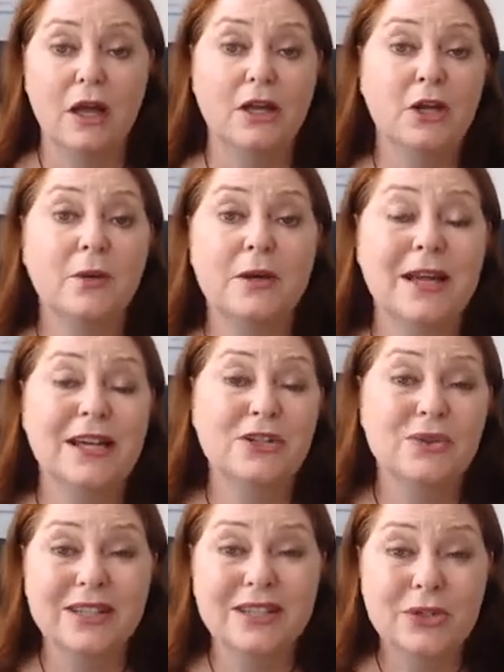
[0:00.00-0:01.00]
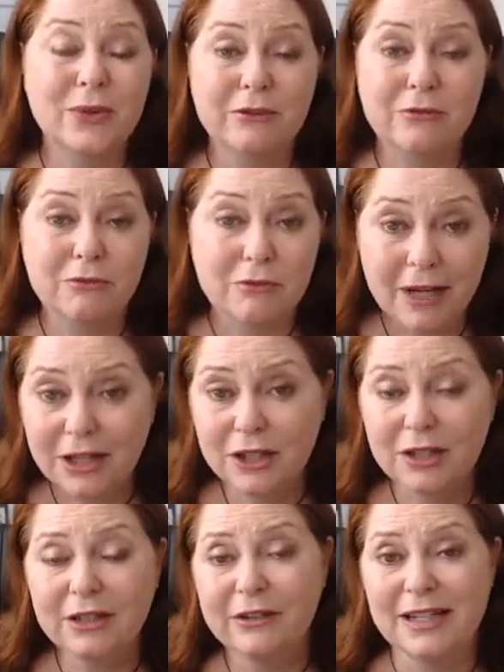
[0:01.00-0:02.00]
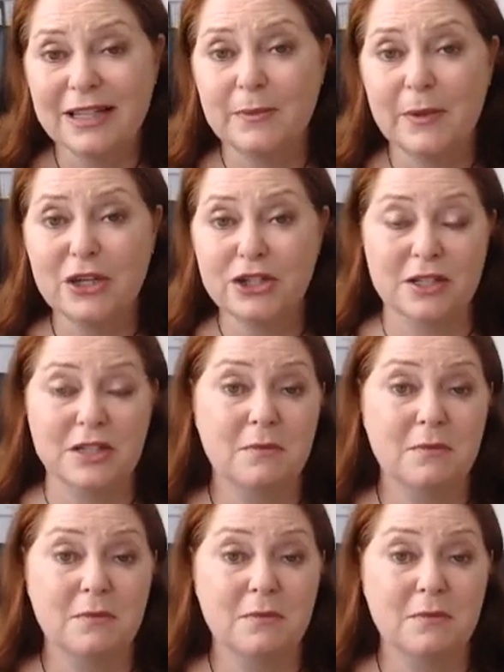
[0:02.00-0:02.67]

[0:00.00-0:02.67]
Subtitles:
You want to make sure they're doing regular inspections,